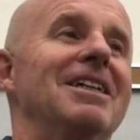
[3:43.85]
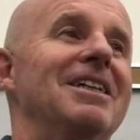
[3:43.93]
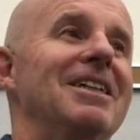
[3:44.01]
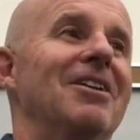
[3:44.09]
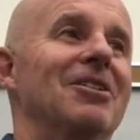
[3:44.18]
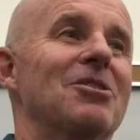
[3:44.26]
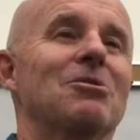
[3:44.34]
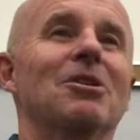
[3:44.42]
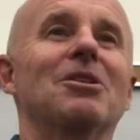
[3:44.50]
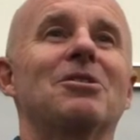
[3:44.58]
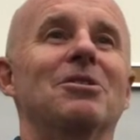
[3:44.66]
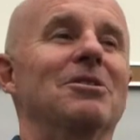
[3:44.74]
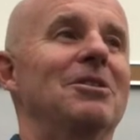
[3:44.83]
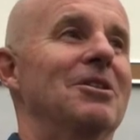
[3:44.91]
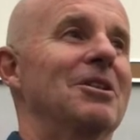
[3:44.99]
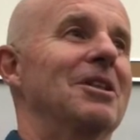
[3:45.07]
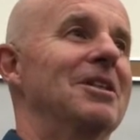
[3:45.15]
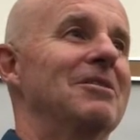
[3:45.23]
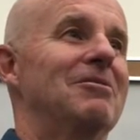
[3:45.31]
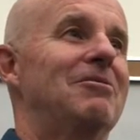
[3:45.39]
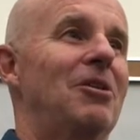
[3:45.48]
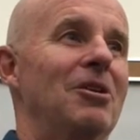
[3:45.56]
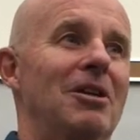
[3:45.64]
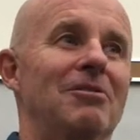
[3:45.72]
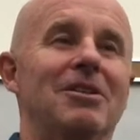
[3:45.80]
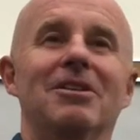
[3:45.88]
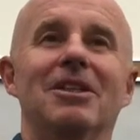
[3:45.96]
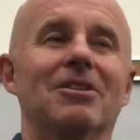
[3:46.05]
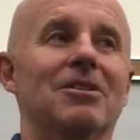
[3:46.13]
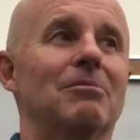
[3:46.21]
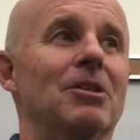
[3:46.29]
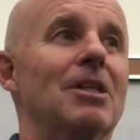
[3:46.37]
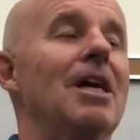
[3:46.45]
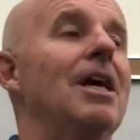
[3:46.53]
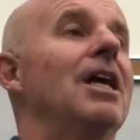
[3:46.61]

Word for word: you know, the squirrel suit, you're gonna fall off the thing or something.